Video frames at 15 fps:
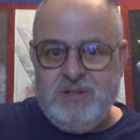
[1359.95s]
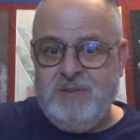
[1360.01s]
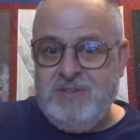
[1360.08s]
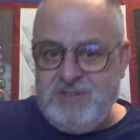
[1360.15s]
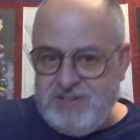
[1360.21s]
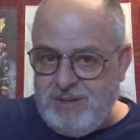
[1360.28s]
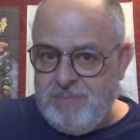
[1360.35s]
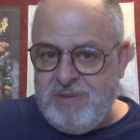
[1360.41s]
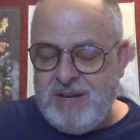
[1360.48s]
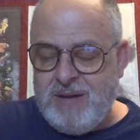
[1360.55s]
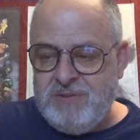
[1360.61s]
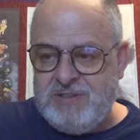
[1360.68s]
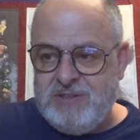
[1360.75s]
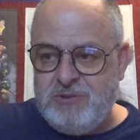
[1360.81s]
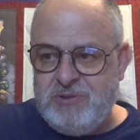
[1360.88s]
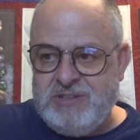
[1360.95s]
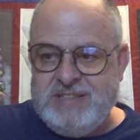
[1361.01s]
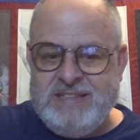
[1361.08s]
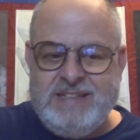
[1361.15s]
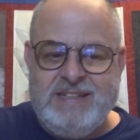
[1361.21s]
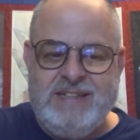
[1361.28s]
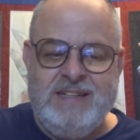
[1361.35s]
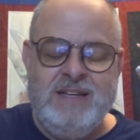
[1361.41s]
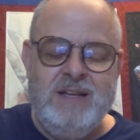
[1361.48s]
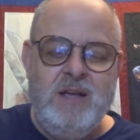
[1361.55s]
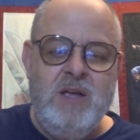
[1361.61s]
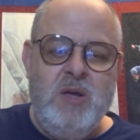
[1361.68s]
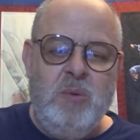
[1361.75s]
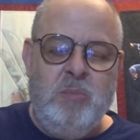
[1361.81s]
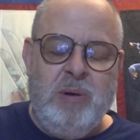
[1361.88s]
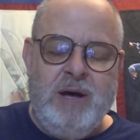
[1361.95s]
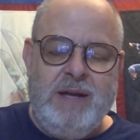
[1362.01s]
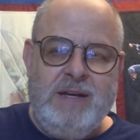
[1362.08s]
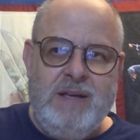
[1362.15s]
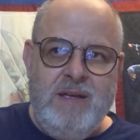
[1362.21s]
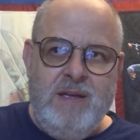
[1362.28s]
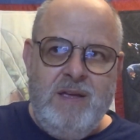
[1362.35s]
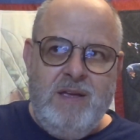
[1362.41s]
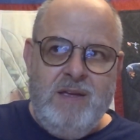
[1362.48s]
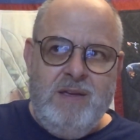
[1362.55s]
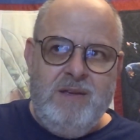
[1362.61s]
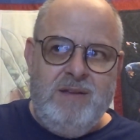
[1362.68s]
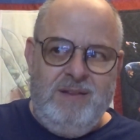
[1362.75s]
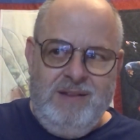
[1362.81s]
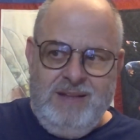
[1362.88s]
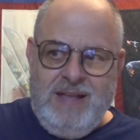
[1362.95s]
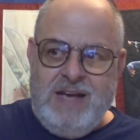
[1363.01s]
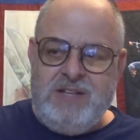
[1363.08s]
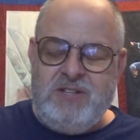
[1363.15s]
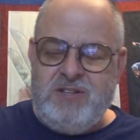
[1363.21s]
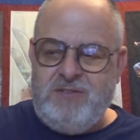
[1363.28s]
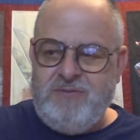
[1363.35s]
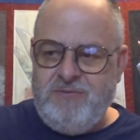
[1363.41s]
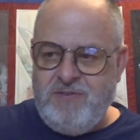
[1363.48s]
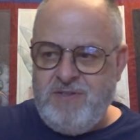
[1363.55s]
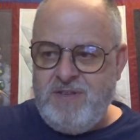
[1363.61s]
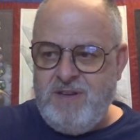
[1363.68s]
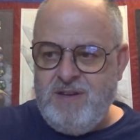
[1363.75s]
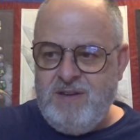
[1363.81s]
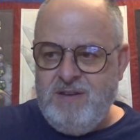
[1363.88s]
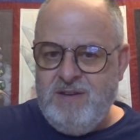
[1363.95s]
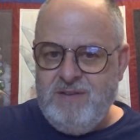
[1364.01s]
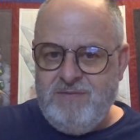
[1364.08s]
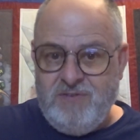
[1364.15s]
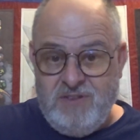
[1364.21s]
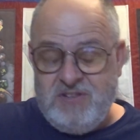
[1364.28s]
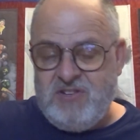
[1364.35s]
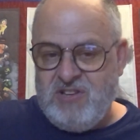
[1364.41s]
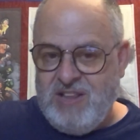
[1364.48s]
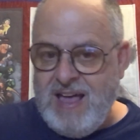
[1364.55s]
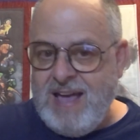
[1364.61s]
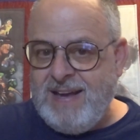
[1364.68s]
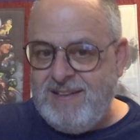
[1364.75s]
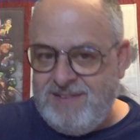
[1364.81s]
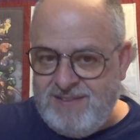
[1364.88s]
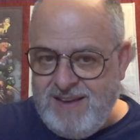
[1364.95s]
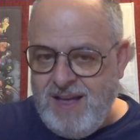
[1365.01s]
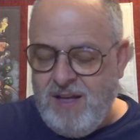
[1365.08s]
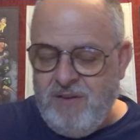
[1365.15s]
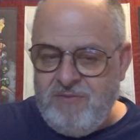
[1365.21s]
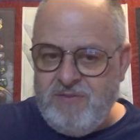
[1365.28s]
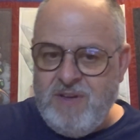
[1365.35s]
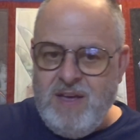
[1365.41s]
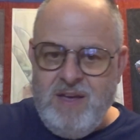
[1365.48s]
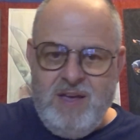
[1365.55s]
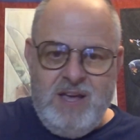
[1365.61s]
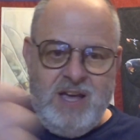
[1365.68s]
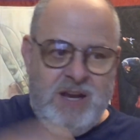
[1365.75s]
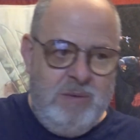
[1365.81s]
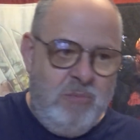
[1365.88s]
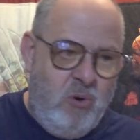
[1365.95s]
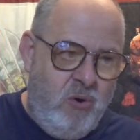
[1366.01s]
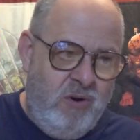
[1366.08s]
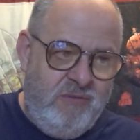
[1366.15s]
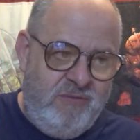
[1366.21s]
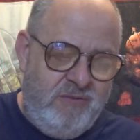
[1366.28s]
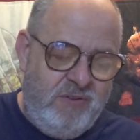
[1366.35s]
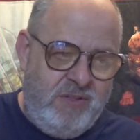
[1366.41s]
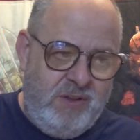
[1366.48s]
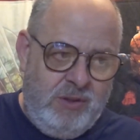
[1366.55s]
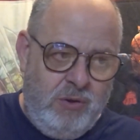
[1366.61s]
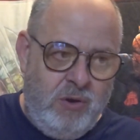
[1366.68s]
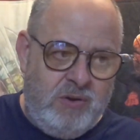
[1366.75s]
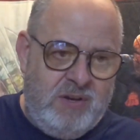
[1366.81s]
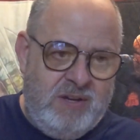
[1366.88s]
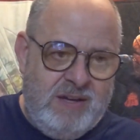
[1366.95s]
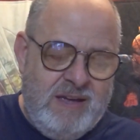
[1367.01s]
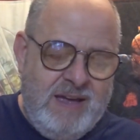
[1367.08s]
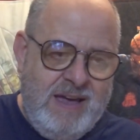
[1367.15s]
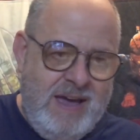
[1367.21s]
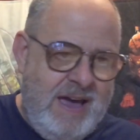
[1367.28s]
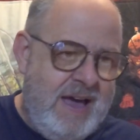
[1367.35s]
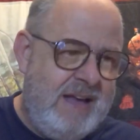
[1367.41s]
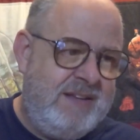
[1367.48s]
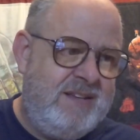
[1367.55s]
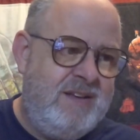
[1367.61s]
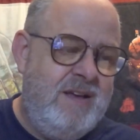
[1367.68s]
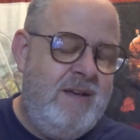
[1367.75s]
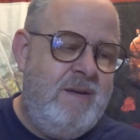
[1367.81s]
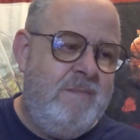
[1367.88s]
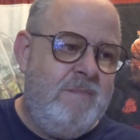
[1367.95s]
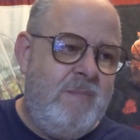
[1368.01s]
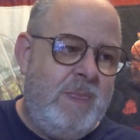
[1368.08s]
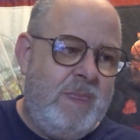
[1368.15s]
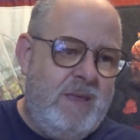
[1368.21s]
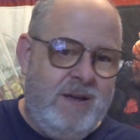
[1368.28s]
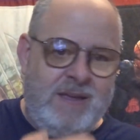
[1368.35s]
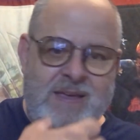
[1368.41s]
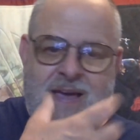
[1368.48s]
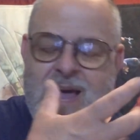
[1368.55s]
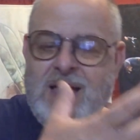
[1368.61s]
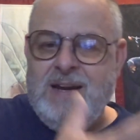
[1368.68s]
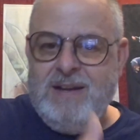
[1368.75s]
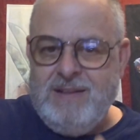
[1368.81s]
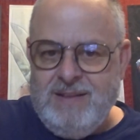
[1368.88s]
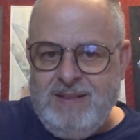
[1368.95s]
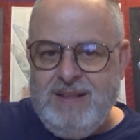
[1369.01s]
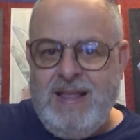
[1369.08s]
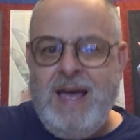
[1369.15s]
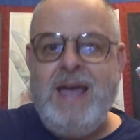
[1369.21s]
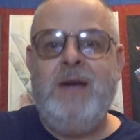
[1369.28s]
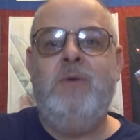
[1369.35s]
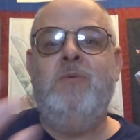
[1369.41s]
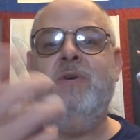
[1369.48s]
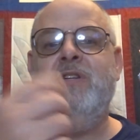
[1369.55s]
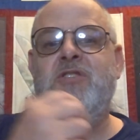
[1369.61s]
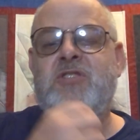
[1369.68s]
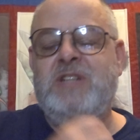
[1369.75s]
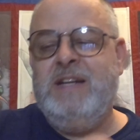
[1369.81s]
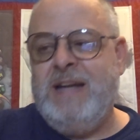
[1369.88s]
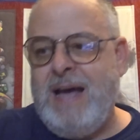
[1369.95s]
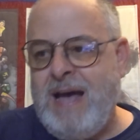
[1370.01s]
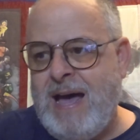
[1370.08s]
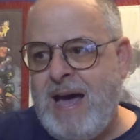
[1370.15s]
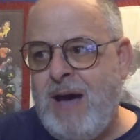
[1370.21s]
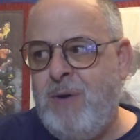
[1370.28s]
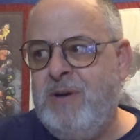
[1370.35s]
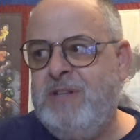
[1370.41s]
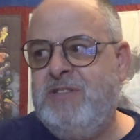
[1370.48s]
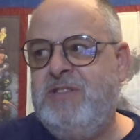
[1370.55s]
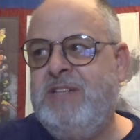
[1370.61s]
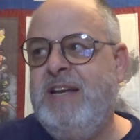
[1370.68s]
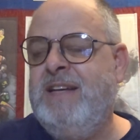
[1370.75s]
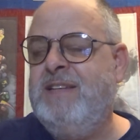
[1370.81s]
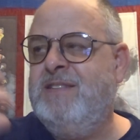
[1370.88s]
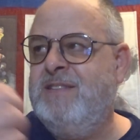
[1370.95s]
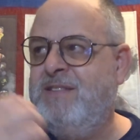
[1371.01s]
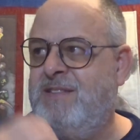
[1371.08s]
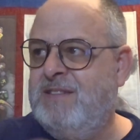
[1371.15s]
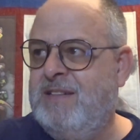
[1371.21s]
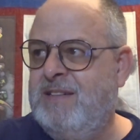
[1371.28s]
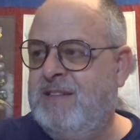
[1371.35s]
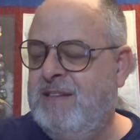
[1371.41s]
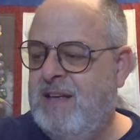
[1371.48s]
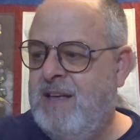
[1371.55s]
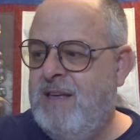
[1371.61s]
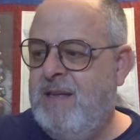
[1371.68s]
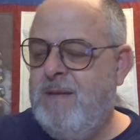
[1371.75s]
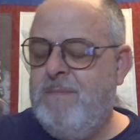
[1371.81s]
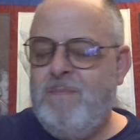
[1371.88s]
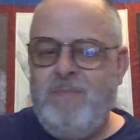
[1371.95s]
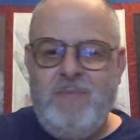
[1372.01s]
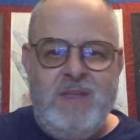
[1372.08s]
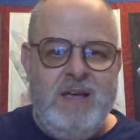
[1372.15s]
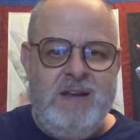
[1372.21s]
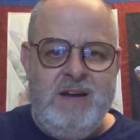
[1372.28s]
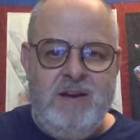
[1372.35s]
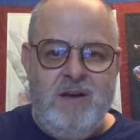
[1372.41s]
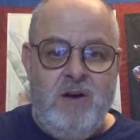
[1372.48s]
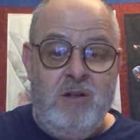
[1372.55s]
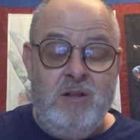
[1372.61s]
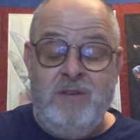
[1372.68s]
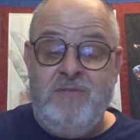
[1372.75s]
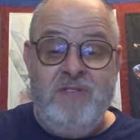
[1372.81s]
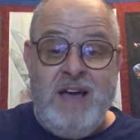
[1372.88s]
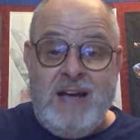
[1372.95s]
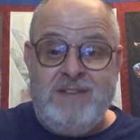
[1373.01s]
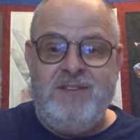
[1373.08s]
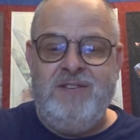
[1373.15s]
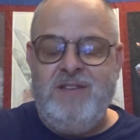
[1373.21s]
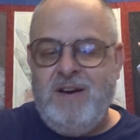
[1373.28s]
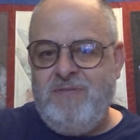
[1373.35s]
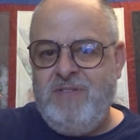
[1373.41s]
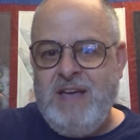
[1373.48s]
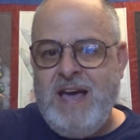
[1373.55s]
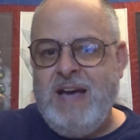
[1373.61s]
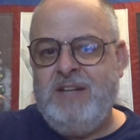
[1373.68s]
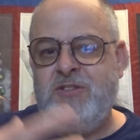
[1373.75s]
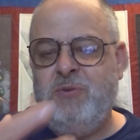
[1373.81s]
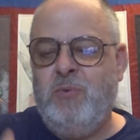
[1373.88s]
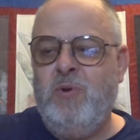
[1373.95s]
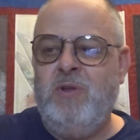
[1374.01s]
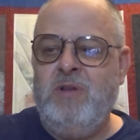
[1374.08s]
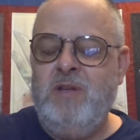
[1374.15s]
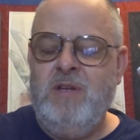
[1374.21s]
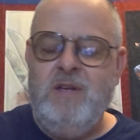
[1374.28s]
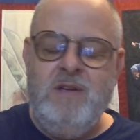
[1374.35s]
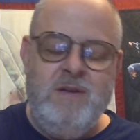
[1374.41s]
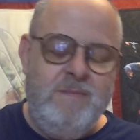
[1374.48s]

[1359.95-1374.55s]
this is something I was interested in, but less for the slang itself and more for the look at, again, language and how it changes and all of that stuff. The